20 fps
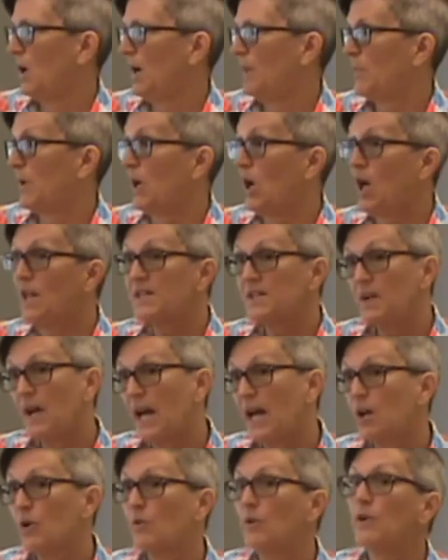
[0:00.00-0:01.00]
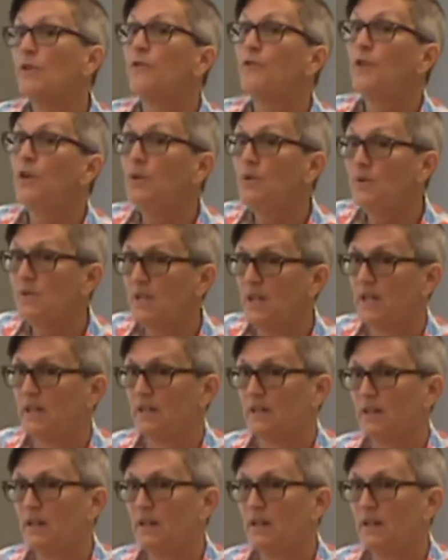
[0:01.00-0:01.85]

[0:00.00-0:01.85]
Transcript: it, but also how to refuse it,